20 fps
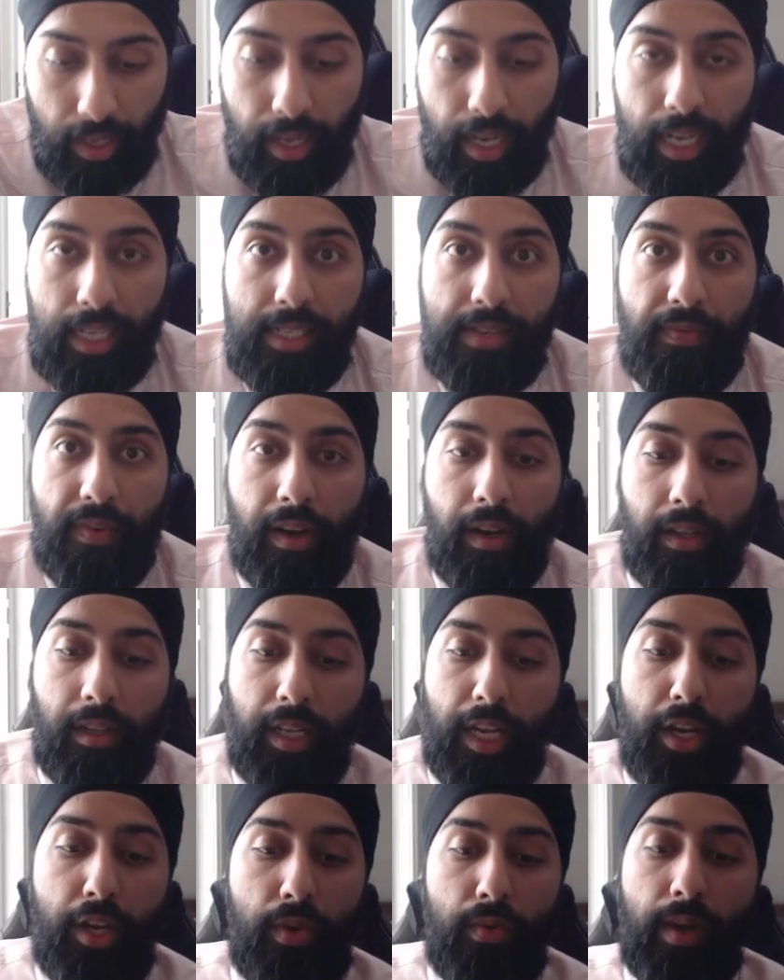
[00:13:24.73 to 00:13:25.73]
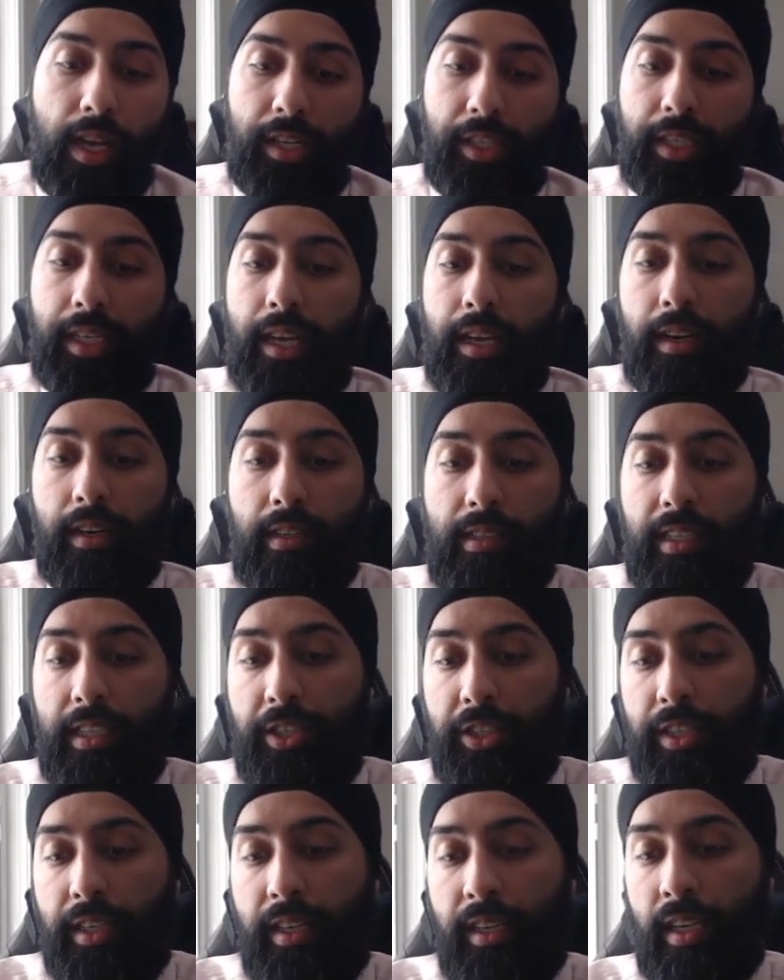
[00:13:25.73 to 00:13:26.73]
As a fairly new educator
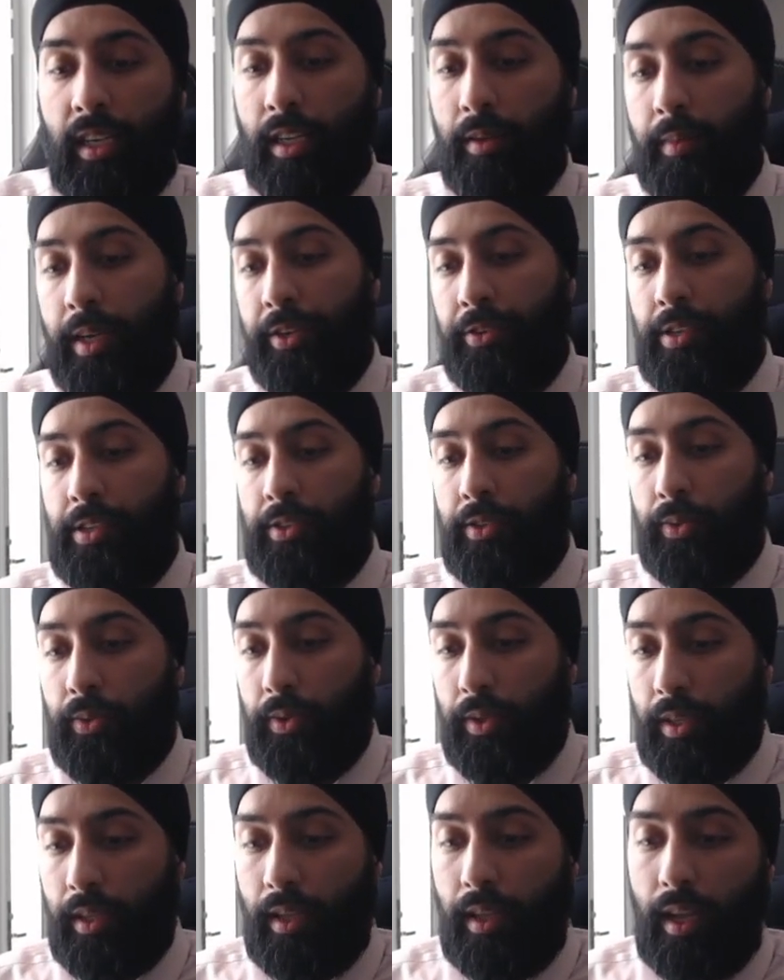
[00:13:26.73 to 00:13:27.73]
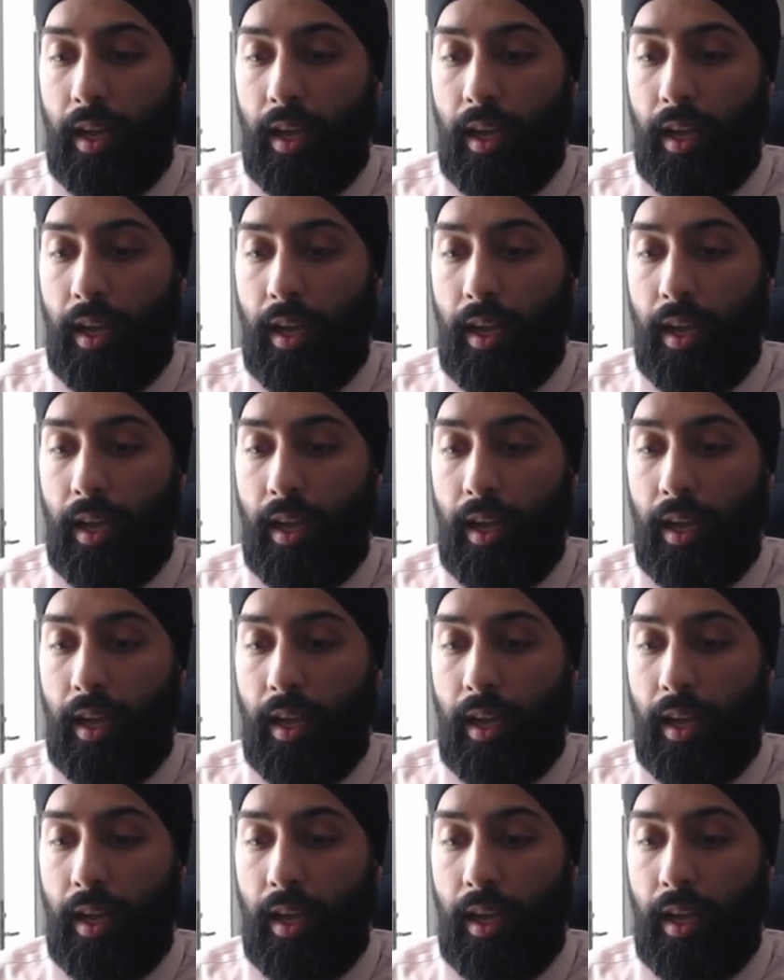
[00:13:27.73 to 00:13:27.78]
teaching in elementary school,